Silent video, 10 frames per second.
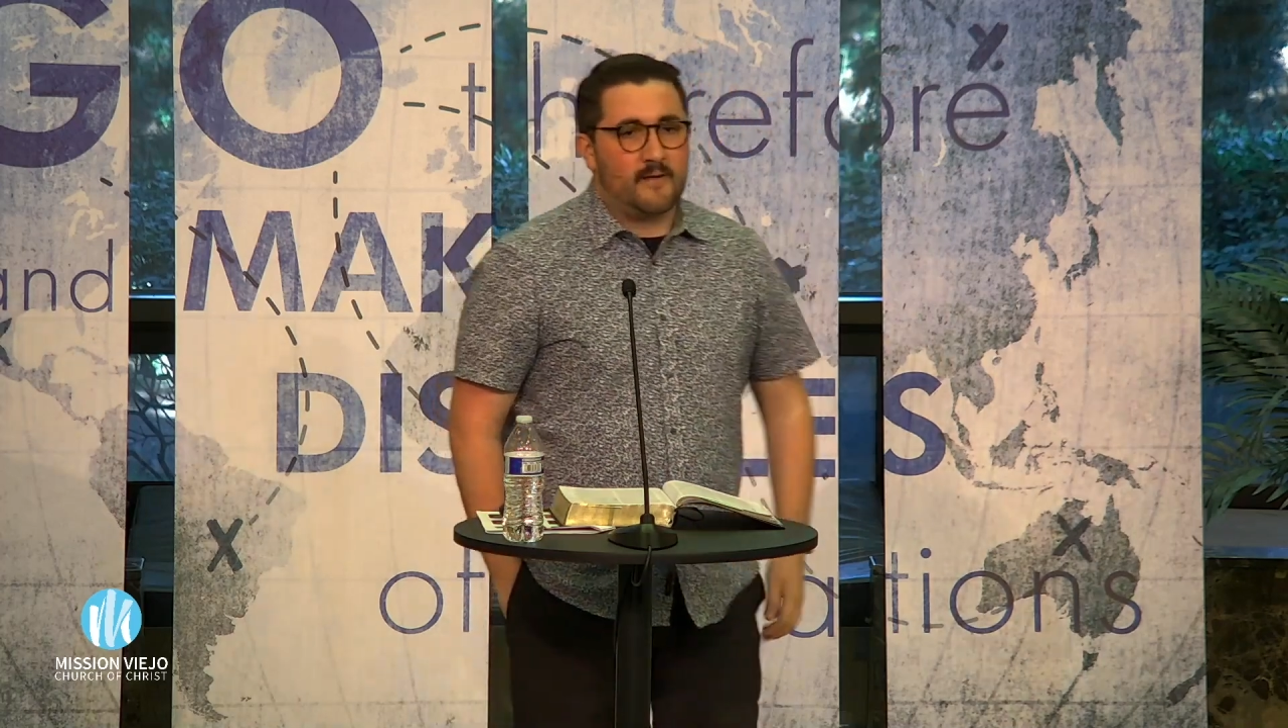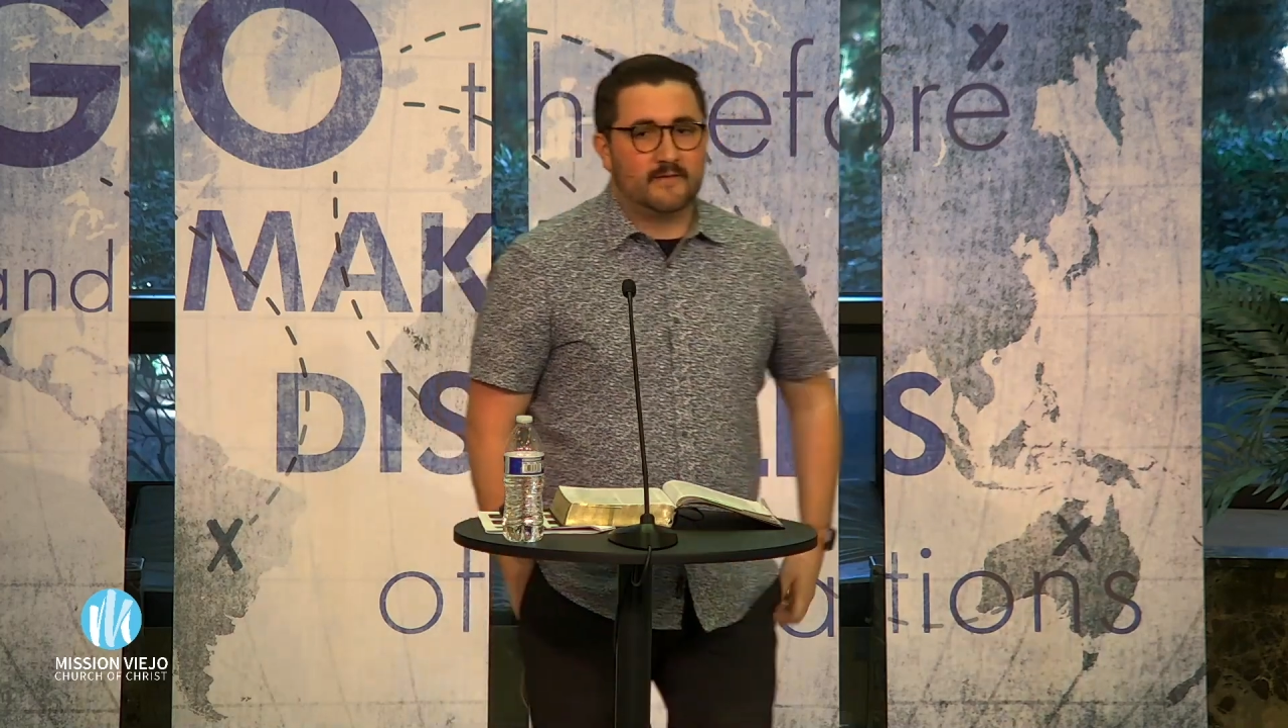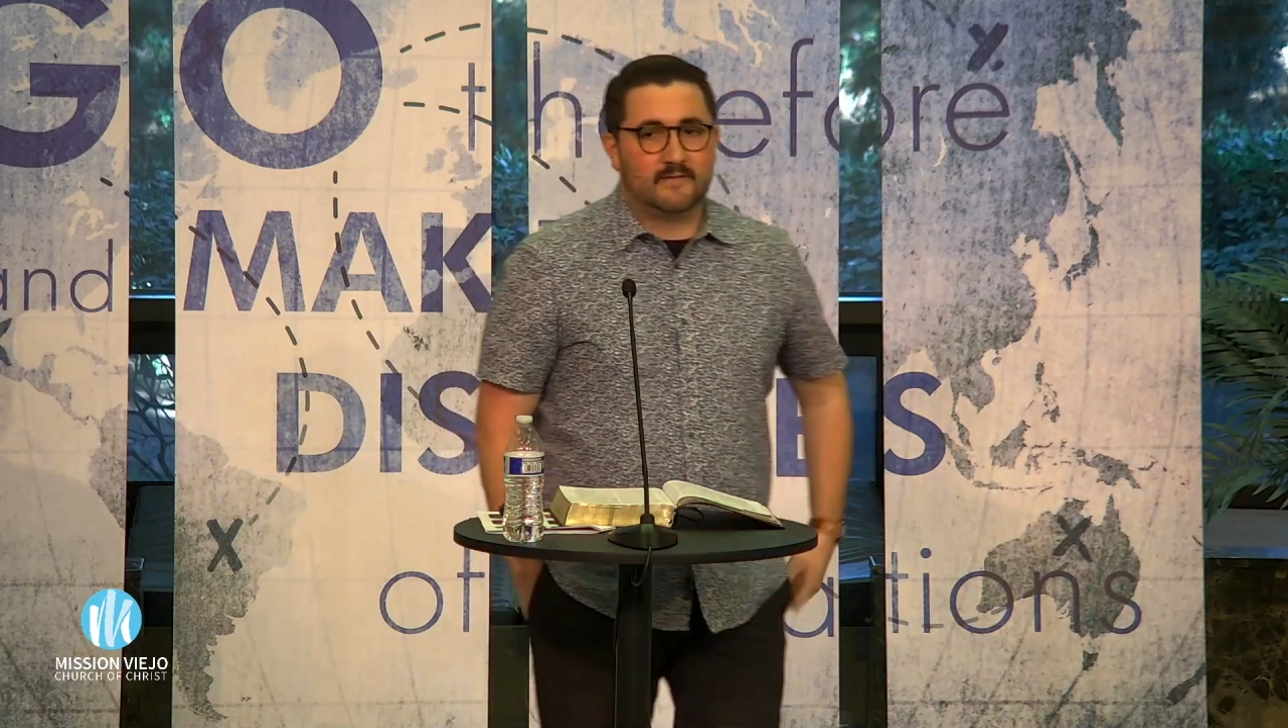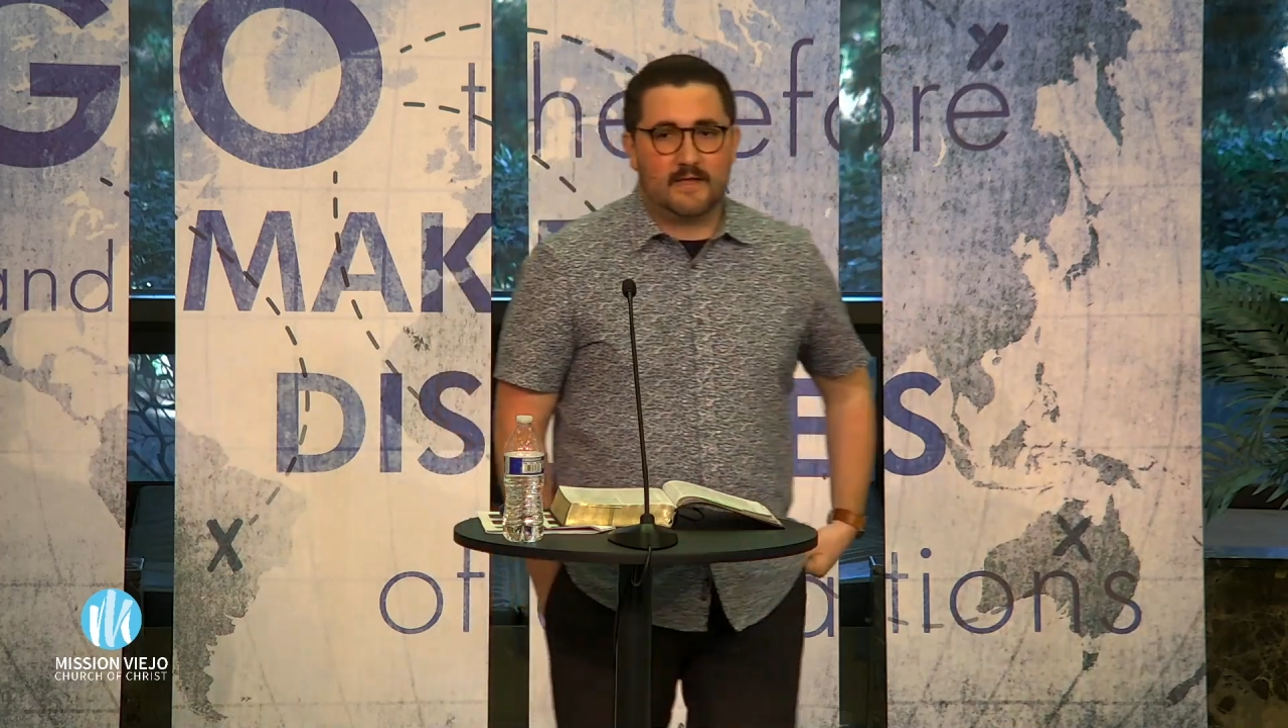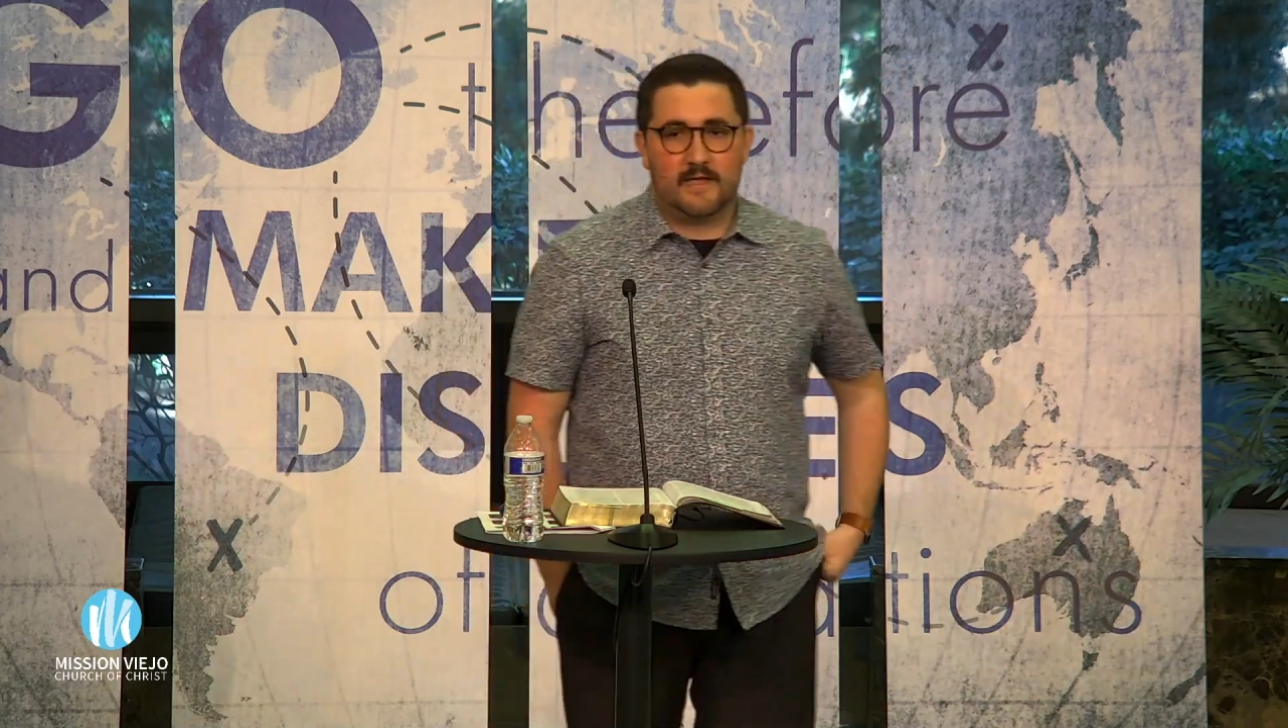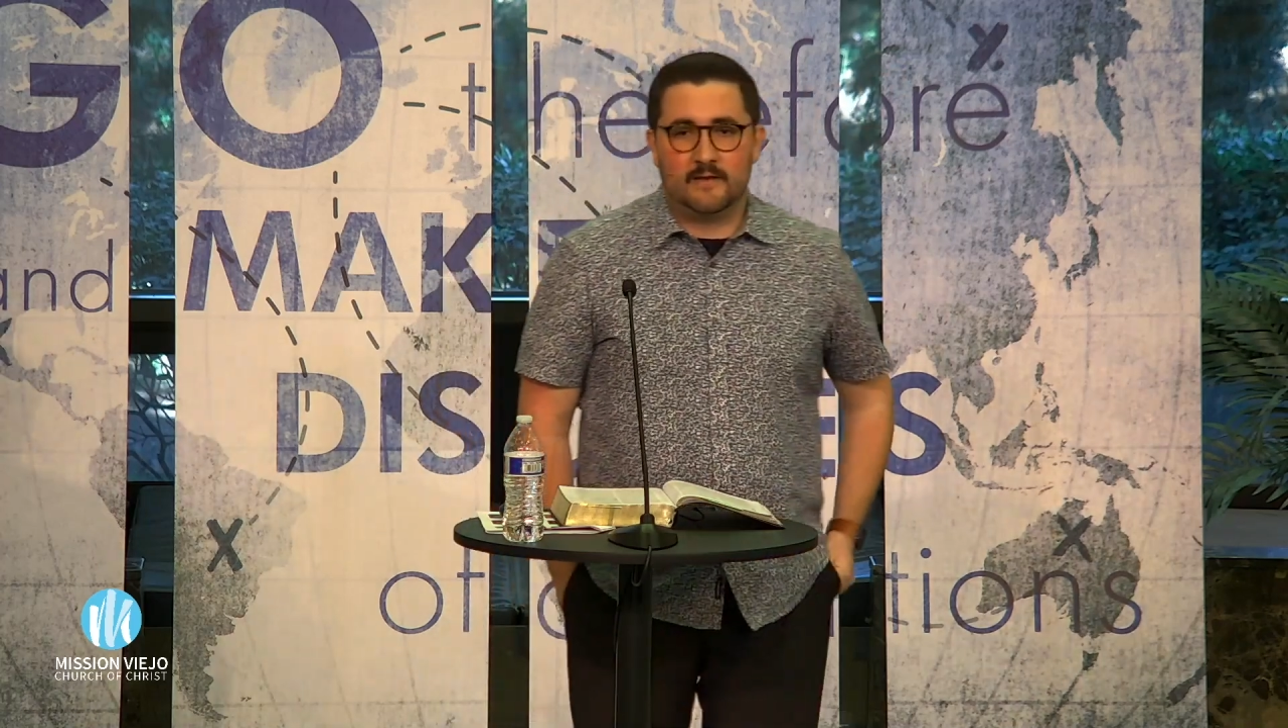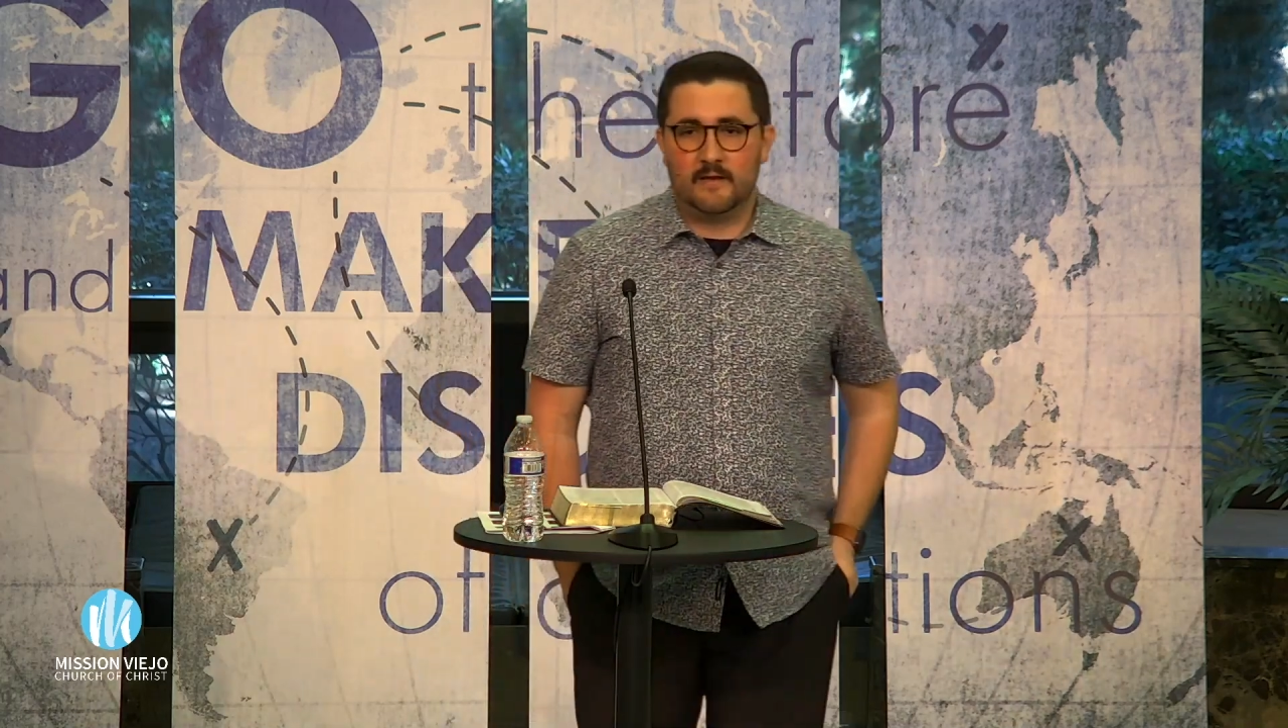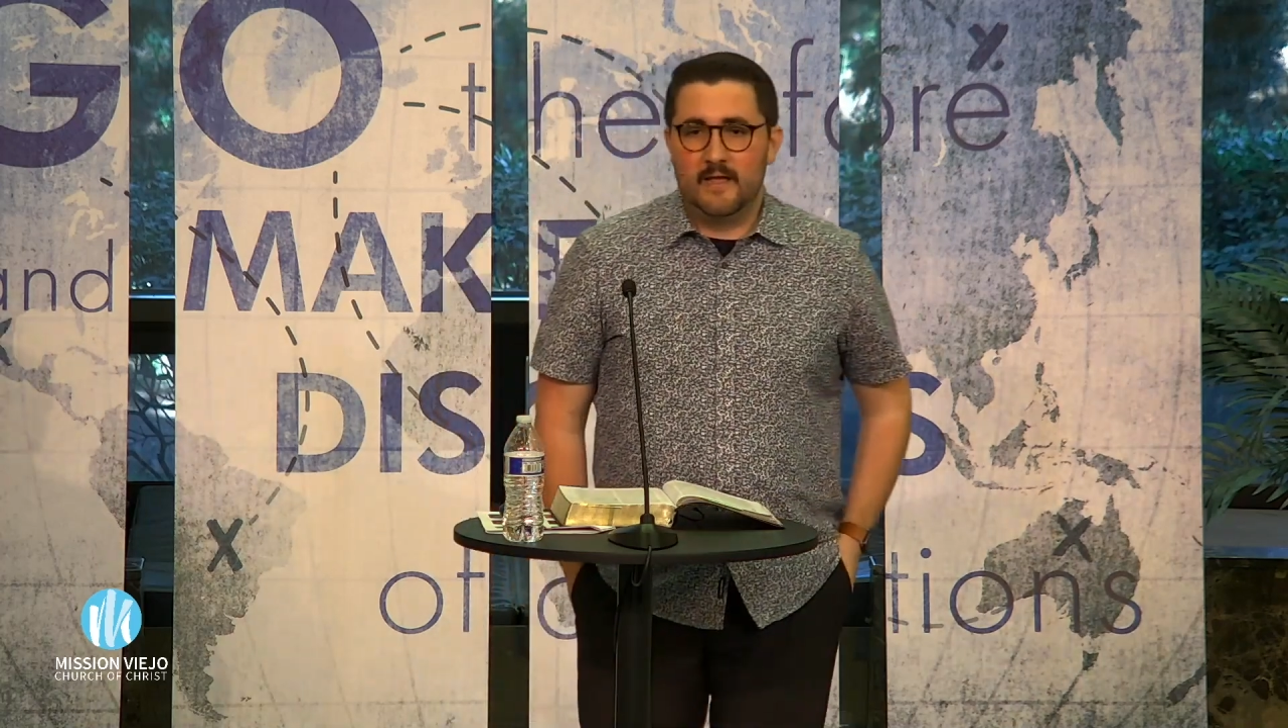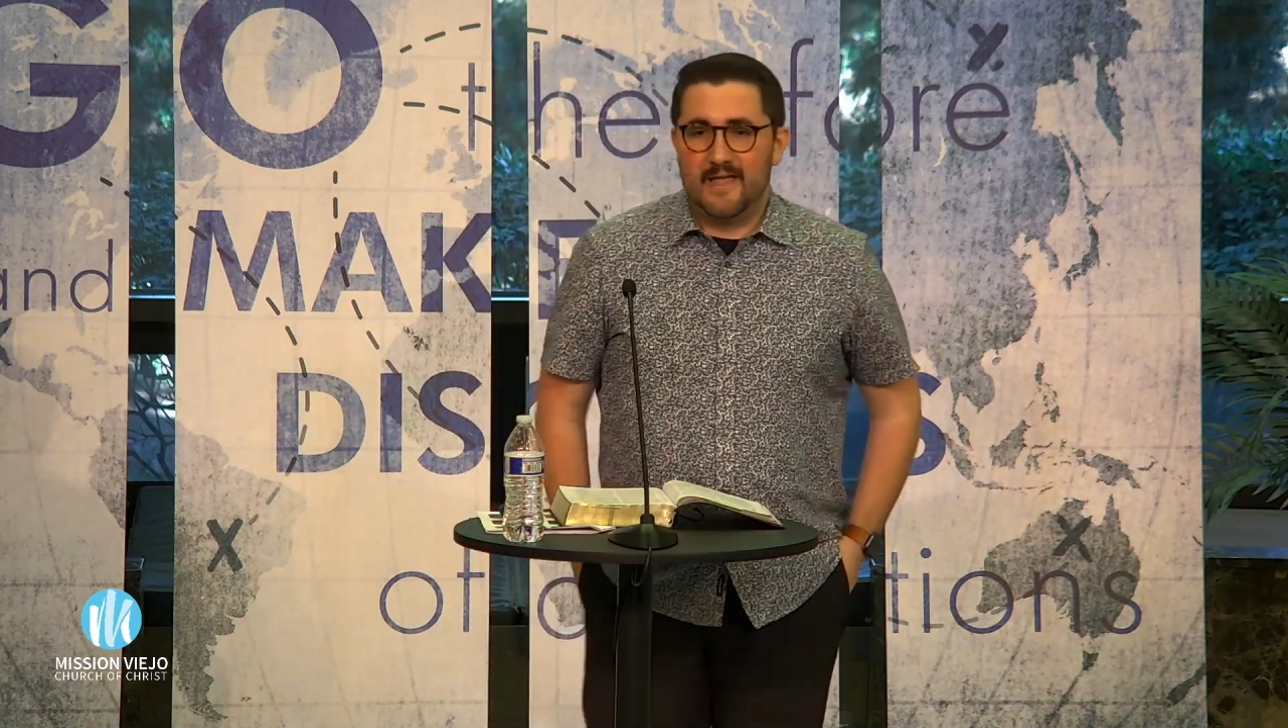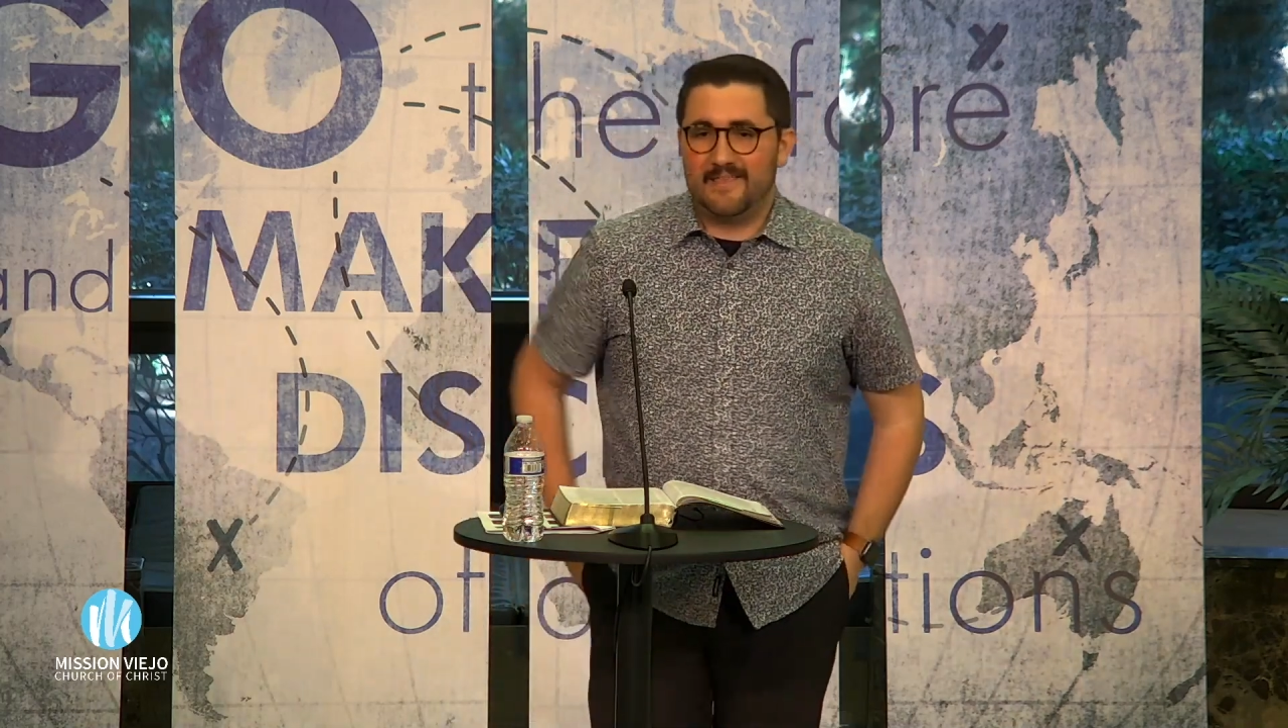promised
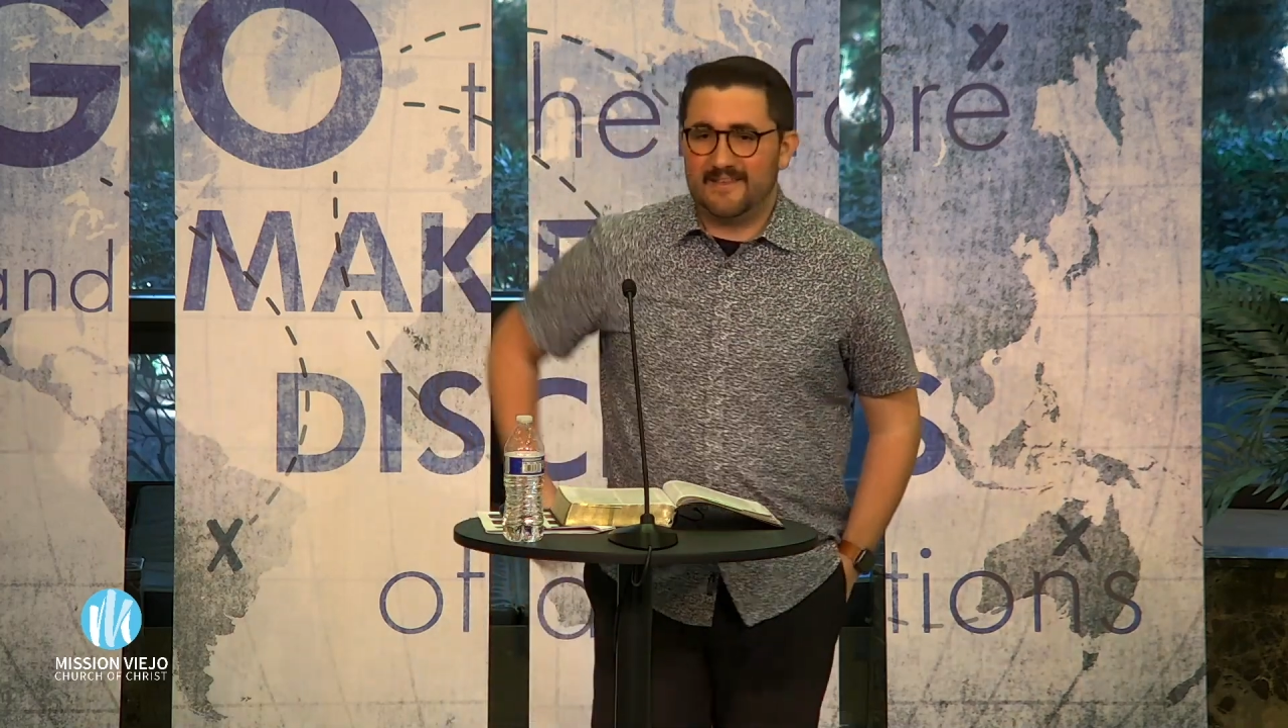land,